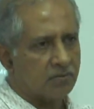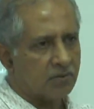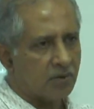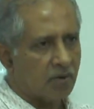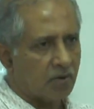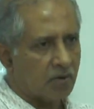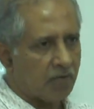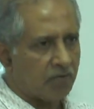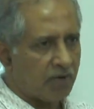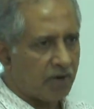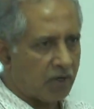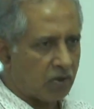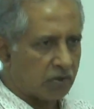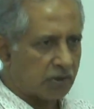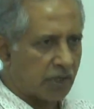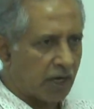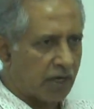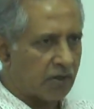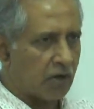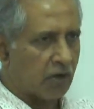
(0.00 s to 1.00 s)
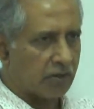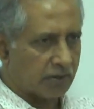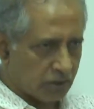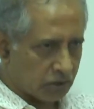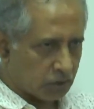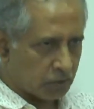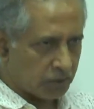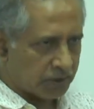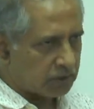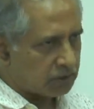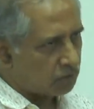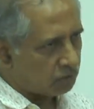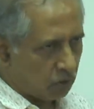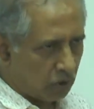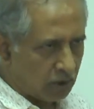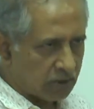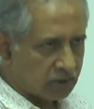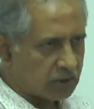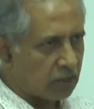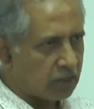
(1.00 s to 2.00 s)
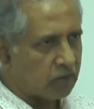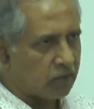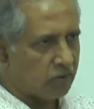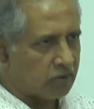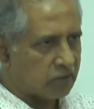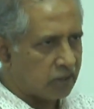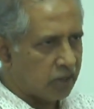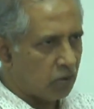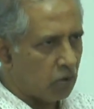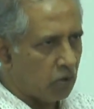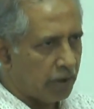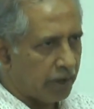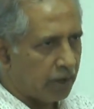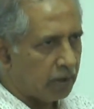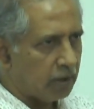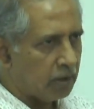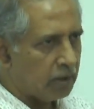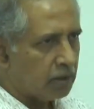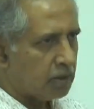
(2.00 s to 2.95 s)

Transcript: Okay, when you turned on the switch, the flow is continuously going.